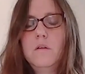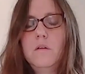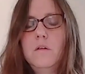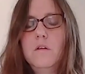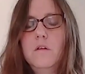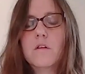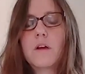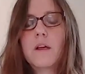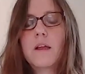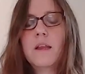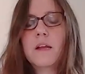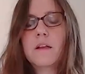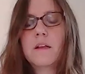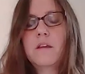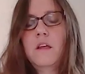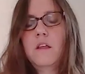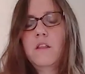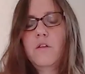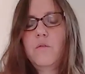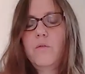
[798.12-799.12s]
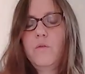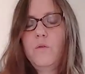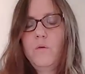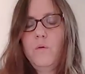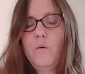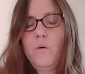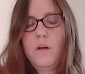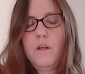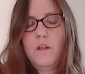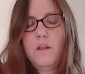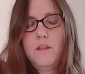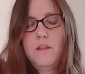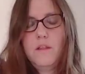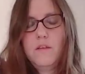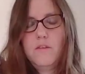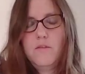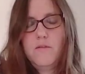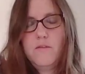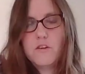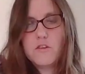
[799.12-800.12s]
You're connecting through
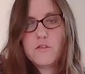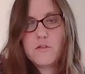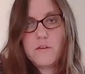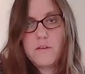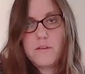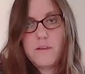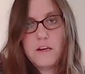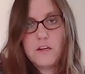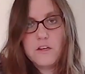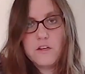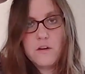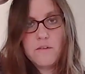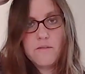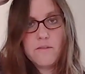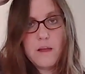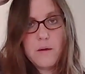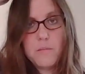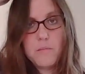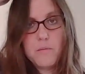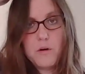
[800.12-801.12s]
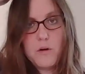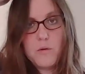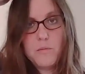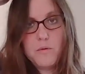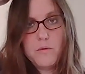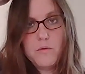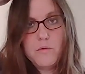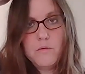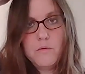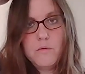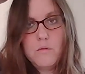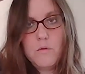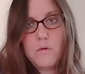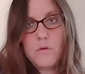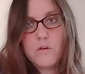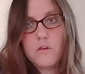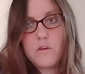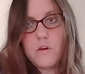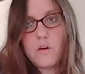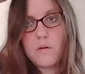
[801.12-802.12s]
this visualization of light purple,
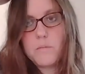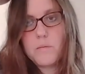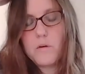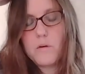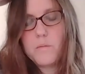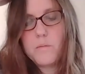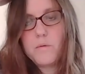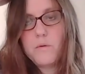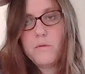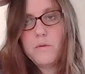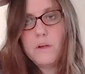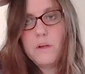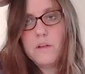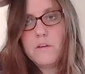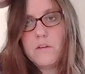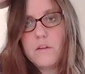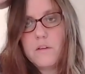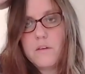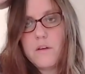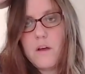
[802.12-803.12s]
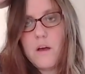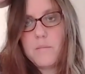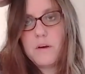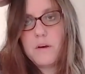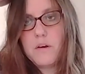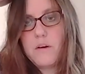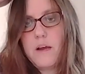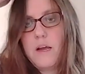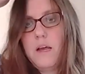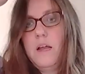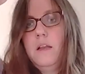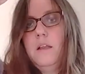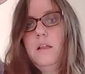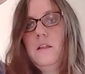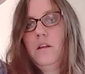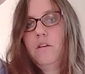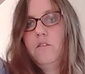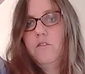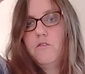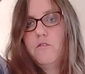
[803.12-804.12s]
the dark purple, into the top of your head
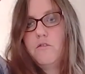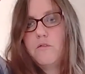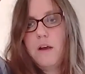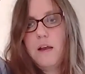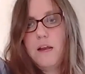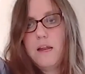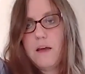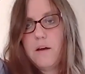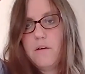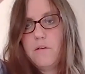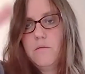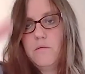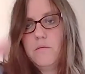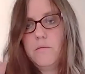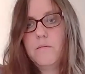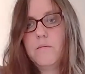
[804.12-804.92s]
and then straight out.